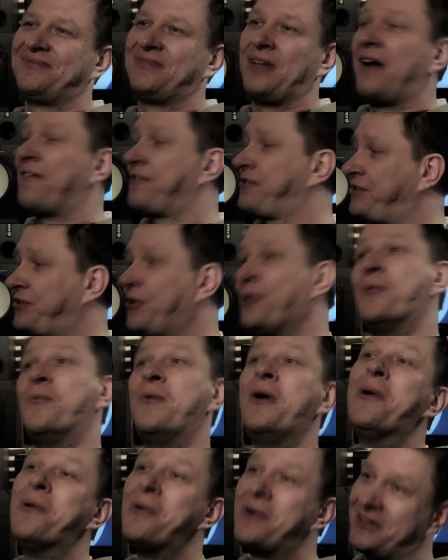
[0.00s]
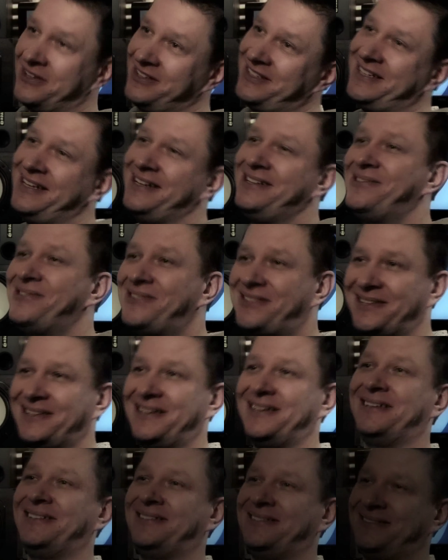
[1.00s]
I still will continue to
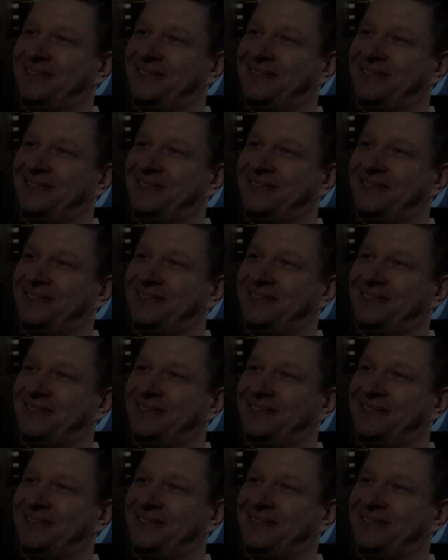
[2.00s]
learn.